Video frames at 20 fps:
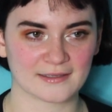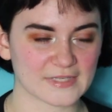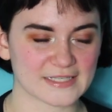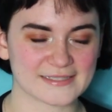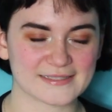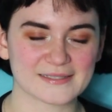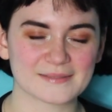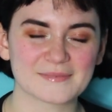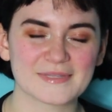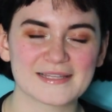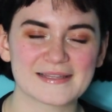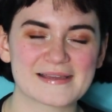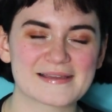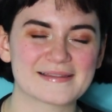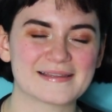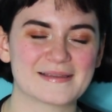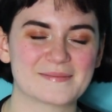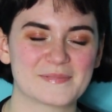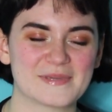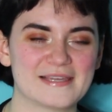It's something that
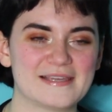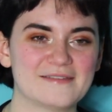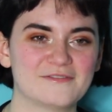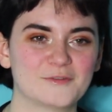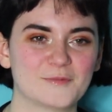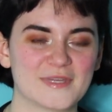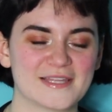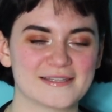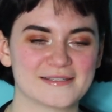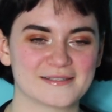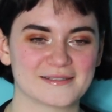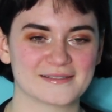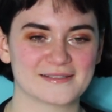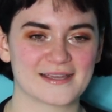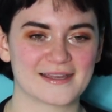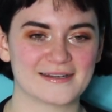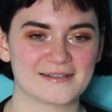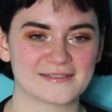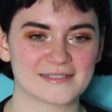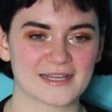like peeved me this
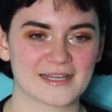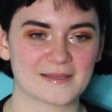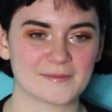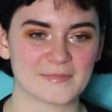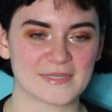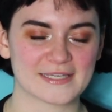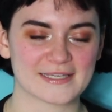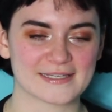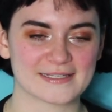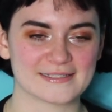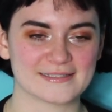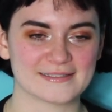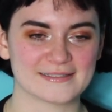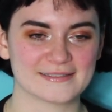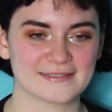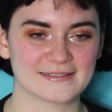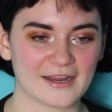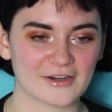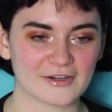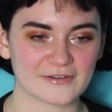entire time because
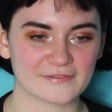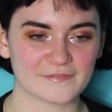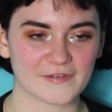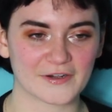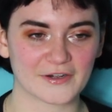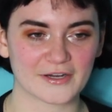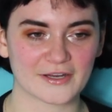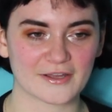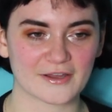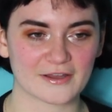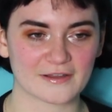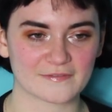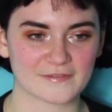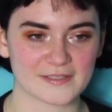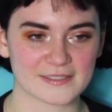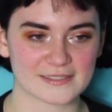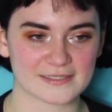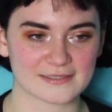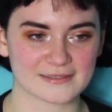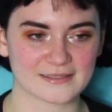Eren very
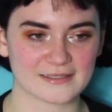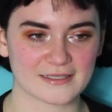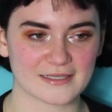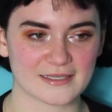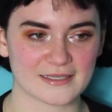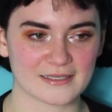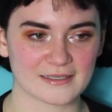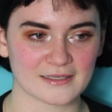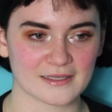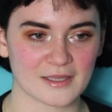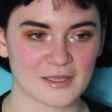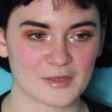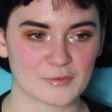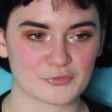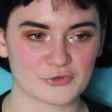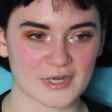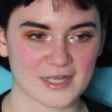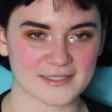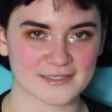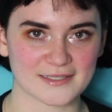obviously
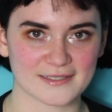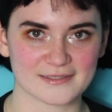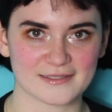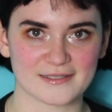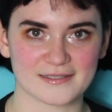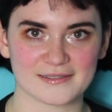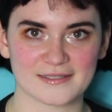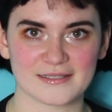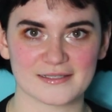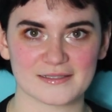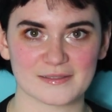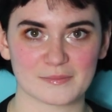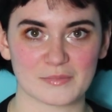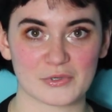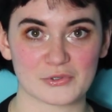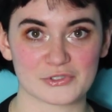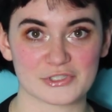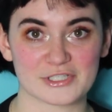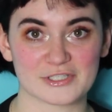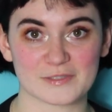processes his
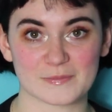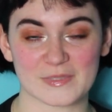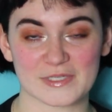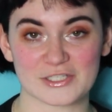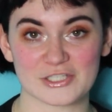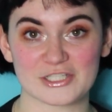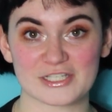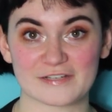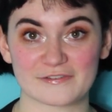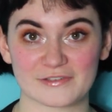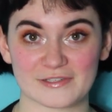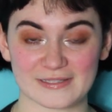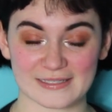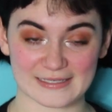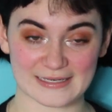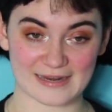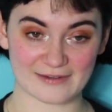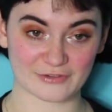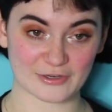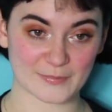emotions much different than
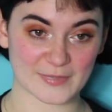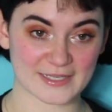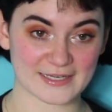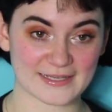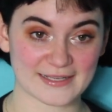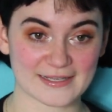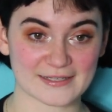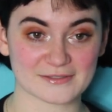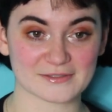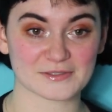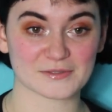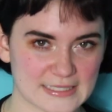everybody else.